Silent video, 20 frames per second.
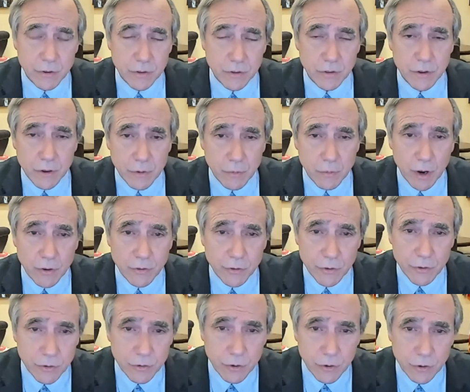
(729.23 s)
the
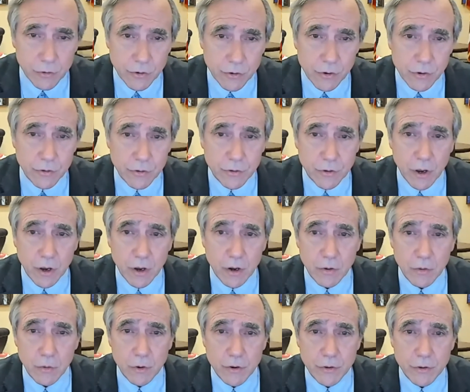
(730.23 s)
Russian soldiers
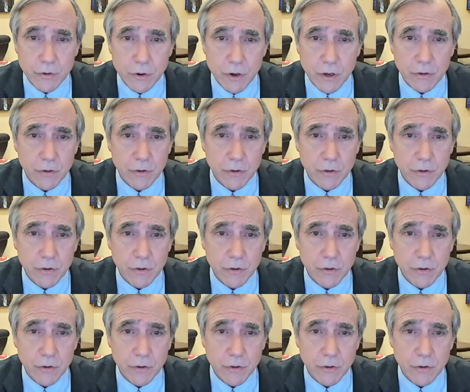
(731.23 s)
retreat.